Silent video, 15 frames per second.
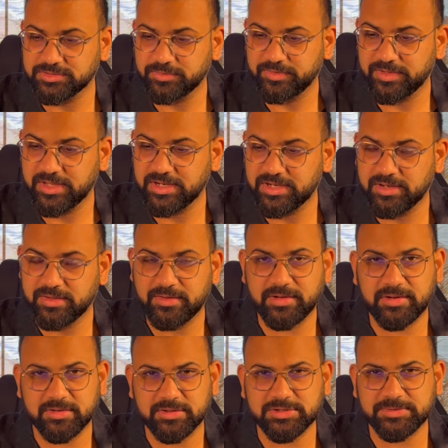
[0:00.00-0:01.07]
So we are in a
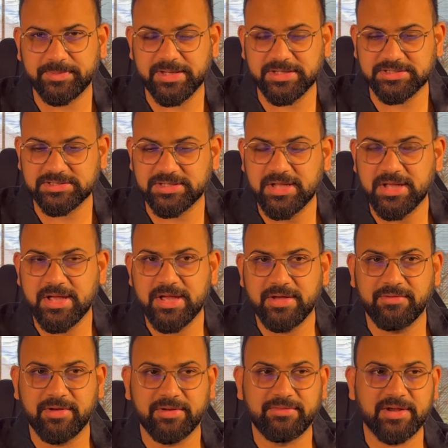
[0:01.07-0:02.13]
good space
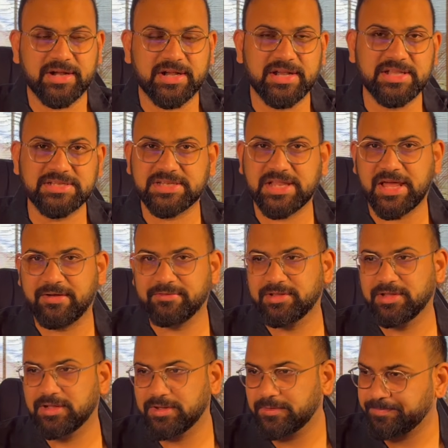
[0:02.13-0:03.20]
where we at least have
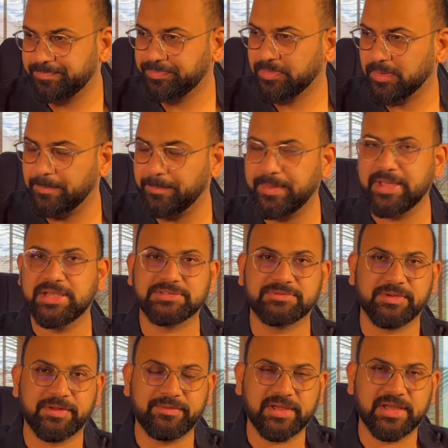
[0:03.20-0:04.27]
the base
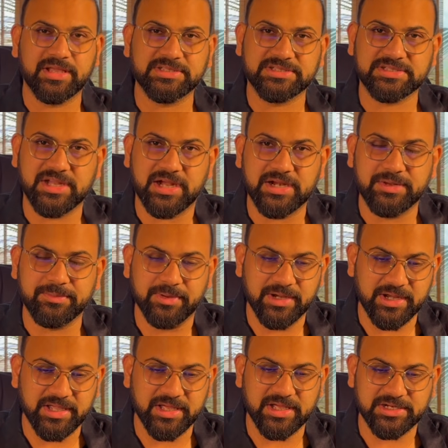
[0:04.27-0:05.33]
where we can start
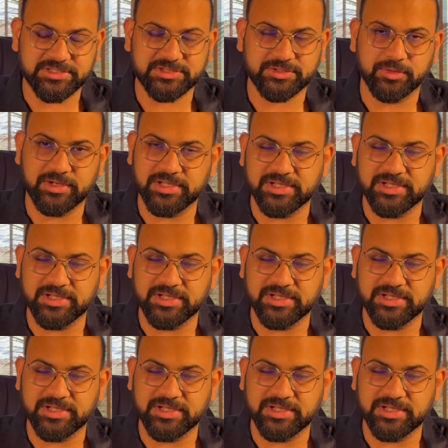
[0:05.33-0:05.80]
building our story.